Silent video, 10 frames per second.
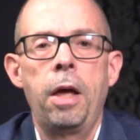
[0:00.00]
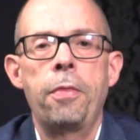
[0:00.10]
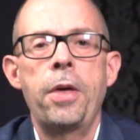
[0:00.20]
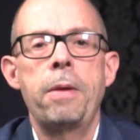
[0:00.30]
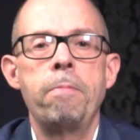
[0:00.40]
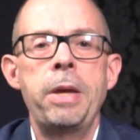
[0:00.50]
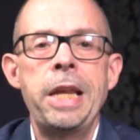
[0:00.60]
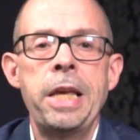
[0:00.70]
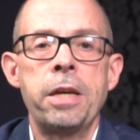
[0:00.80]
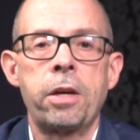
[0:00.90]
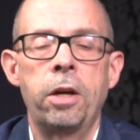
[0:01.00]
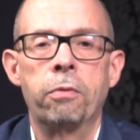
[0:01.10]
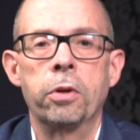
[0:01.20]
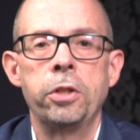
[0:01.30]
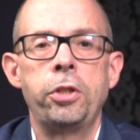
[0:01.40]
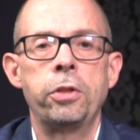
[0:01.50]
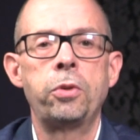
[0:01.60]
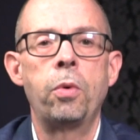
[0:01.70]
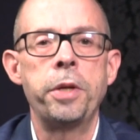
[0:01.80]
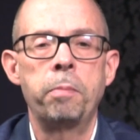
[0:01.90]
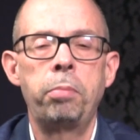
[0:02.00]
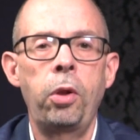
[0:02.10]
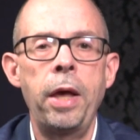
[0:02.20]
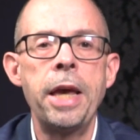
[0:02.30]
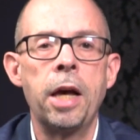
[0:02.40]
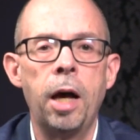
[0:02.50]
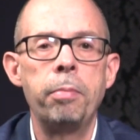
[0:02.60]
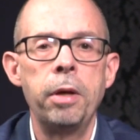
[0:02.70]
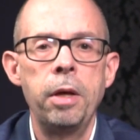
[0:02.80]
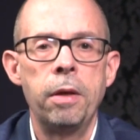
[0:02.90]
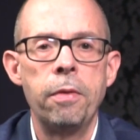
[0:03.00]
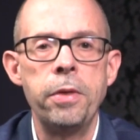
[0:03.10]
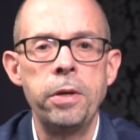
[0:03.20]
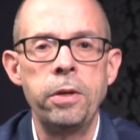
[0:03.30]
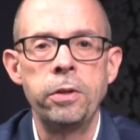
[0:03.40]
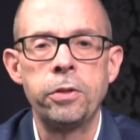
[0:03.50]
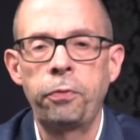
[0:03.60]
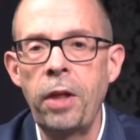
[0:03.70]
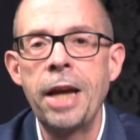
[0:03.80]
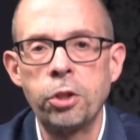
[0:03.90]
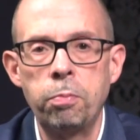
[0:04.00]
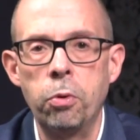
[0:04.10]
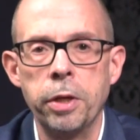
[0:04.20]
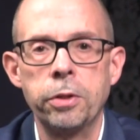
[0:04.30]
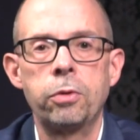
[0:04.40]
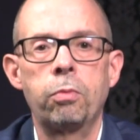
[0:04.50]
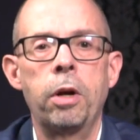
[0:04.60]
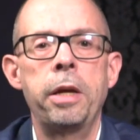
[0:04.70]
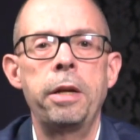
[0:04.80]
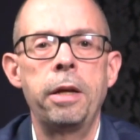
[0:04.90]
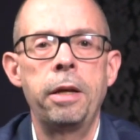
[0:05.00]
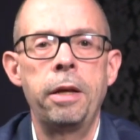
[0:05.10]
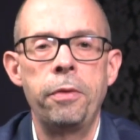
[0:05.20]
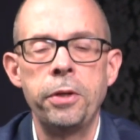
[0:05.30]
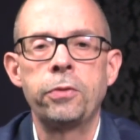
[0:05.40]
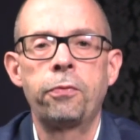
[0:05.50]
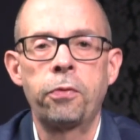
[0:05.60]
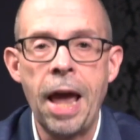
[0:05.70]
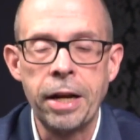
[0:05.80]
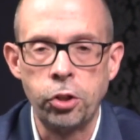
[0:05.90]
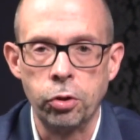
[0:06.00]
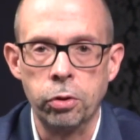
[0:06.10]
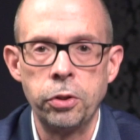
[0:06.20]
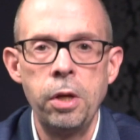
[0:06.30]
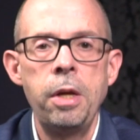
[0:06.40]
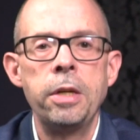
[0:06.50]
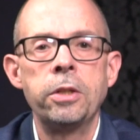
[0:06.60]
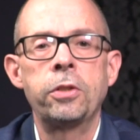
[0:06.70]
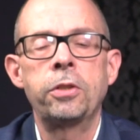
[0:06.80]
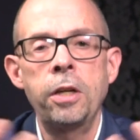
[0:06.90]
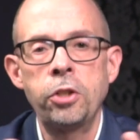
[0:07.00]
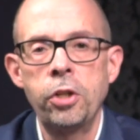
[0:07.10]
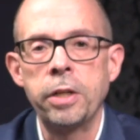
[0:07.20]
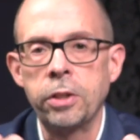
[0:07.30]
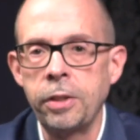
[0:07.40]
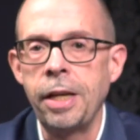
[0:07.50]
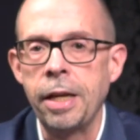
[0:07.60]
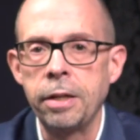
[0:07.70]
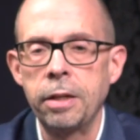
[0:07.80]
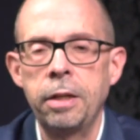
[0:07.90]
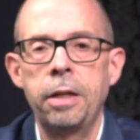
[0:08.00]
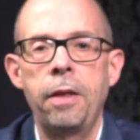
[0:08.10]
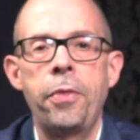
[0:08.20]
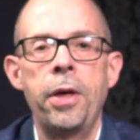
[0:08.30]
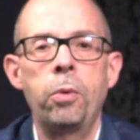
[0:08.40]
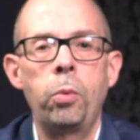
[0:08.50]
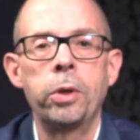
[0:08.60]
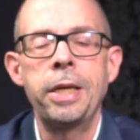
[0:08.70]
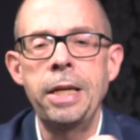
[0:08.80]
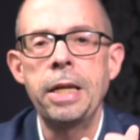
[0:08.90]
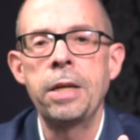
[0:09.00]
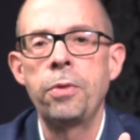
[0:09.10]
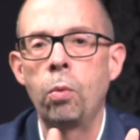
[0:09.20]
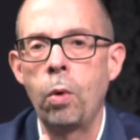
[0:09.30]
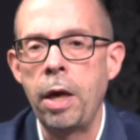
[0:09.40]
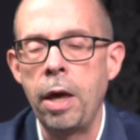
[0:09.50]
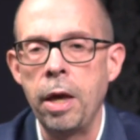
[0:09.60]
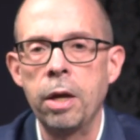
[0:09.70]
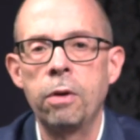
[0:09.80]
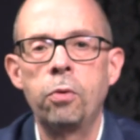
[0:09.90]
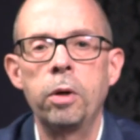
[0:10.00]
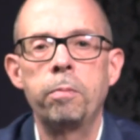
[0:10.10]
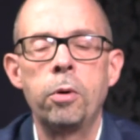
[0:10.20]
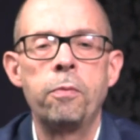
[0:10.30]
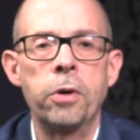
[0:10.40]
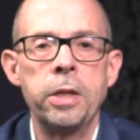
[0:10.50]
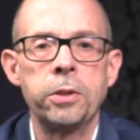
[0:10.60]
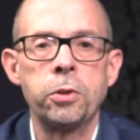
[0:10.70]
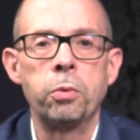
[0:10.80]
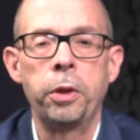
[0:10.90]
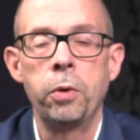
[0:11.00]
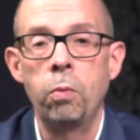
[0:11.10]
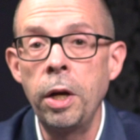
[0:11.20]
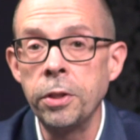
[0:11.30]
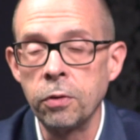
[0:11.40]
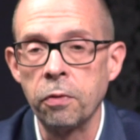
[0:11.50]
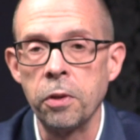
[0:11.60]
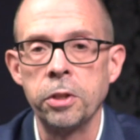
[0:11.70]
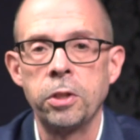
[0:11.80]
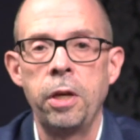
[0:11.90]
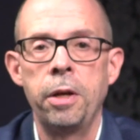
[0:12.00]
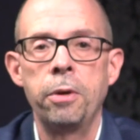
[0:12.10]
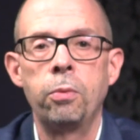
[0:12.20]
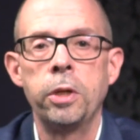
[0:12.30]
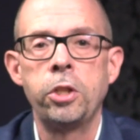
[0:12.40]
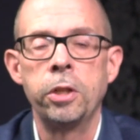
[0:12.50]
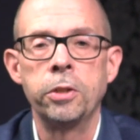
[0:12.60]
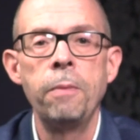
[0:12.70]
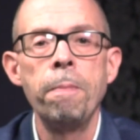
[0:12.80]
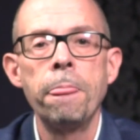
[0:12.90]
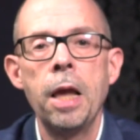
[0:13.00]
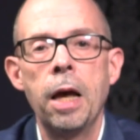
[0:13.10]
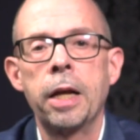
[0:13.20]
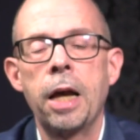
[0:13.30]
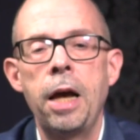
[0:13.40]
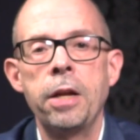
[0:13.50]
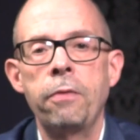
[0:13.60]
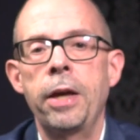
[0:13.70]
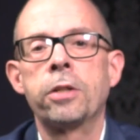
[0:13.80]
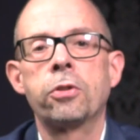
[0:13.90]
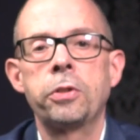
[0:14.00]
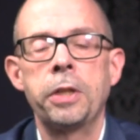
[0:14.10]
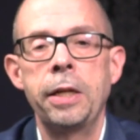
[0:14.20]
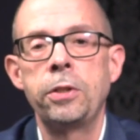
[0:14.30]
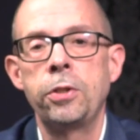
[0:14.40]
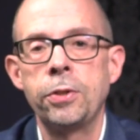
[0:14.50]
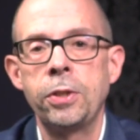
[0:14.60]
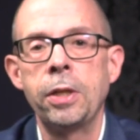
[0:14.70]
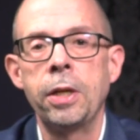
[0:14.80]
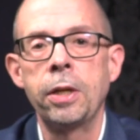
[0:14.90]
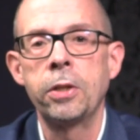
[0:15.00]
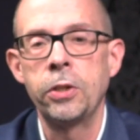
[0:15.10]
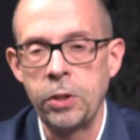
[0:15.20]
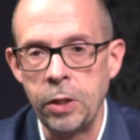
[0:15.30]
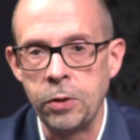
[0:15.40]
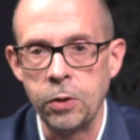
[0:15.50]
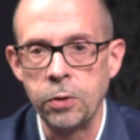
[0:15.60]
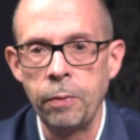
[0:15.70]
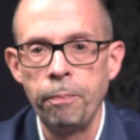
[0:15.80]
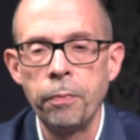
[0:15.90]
that media coverage is going to play up these flashpoints, right? These fractures, to such an extent that it will get in the way of what Pope Francis really wants for this synod, which is a kind of exercise in seeking consensus.